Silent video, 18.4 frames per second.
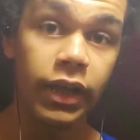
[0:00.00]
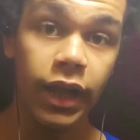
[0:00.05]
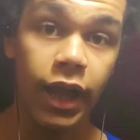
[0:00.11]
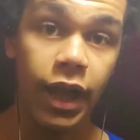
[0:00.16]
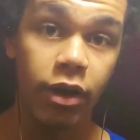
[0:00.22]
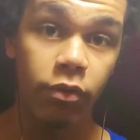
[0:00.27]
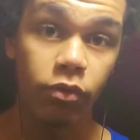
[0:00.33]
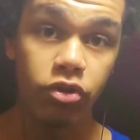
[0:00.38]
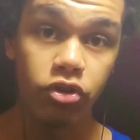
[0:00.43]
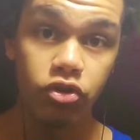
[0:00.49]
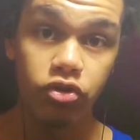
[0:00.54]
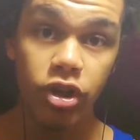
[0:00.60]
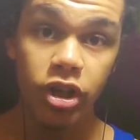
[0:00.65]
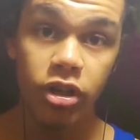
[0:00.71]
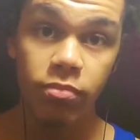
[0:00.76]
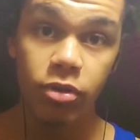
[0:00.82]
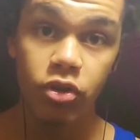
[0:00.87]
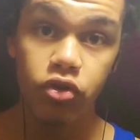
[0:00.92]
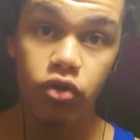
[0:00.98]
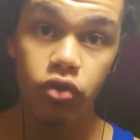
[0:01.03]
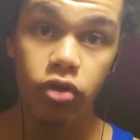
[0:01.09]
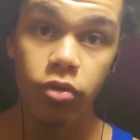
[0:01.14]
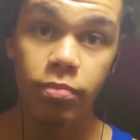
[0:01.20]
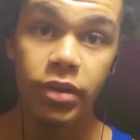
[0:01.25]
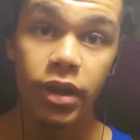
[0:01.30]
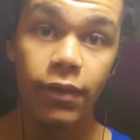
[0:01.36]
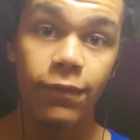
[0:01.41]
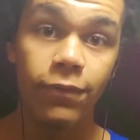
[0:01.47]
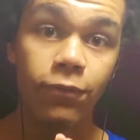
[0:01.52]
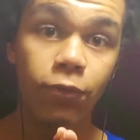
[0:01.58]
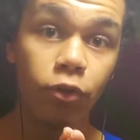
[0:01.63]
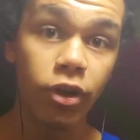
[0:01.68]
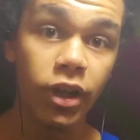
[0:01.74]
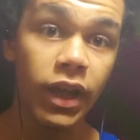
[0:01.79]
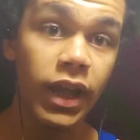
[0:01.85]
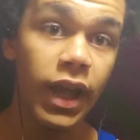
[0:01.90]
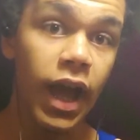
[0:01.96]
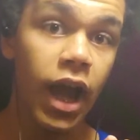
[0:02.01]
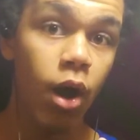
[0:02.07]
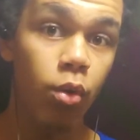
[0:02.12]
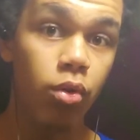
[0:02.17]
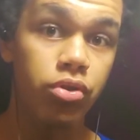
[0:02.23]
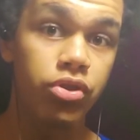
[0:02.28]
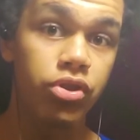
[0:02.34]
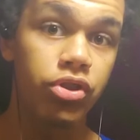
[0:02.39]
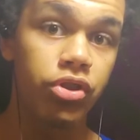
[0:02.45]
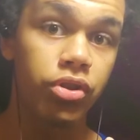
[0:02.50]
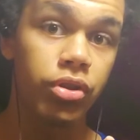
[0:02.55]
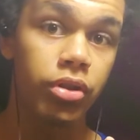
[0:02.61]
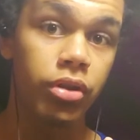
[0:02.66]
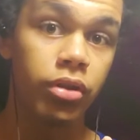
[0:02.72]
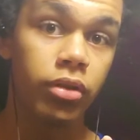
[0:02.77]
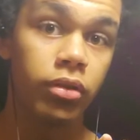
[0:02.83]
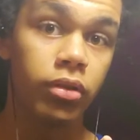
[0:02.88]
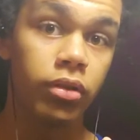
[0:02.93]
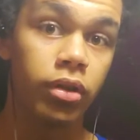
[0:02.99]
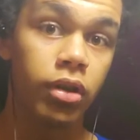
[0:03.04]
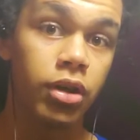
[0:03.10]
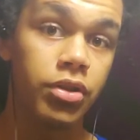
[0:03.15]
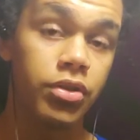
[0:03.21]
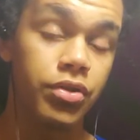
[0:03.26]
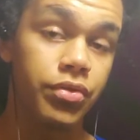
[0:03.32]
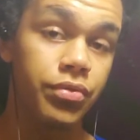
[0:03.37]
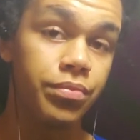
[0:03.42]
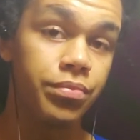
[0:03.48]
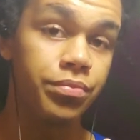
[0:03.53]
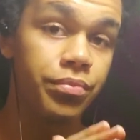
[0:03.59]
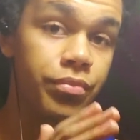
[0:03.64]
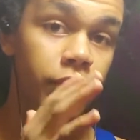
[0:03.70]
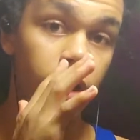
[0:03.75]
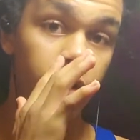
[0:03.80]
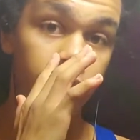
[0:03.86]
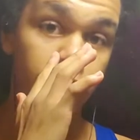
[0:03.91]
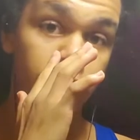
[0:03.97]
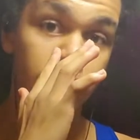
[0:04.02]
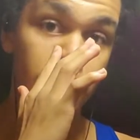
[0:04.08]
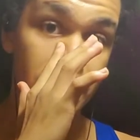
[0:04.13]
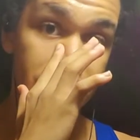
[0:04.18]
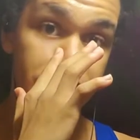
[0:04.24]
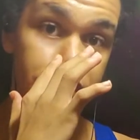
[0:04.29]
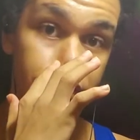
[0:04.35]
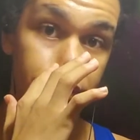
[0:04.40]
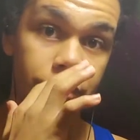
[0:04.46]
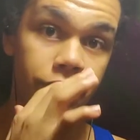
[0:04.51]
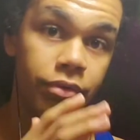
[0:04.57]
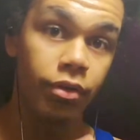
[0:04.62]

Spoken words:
and once you train a muscle group, you have 48 hours of rest.